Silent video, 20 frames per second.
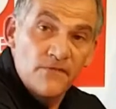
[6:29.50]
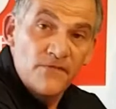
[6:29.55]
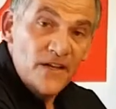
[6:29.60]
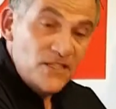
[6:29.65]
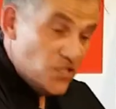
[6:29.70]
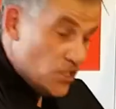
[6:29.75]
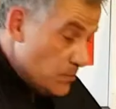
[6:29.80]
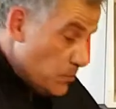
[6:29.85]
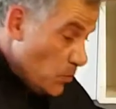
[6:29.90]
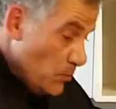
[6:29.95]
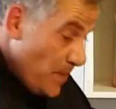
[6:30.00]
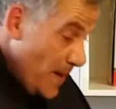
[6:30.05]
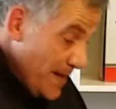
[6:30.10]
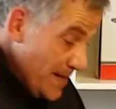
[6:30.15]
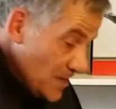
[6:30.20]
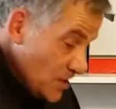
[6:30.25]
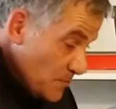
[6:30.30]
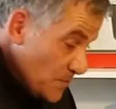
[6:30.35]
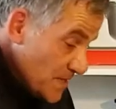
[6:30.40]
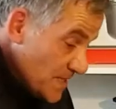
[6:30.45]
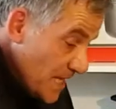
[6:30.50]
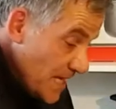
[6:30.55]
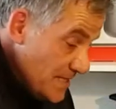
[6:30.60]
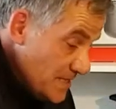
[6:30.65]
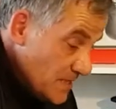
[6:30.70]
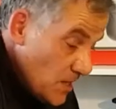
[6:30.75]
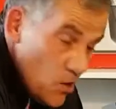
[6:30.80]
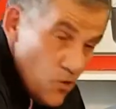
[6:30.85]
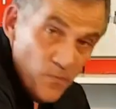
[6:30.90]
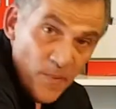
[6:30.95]
vegetable bakes,
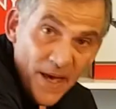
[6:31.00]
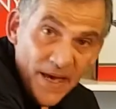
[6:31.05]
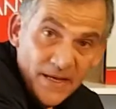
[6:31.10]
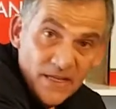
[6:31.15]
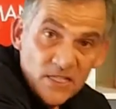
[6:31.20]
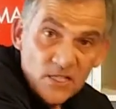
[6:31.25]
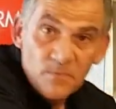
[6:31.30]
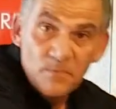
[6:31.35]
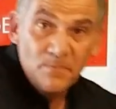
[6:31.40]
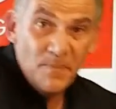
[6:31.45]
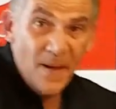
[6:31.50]
potato bakes,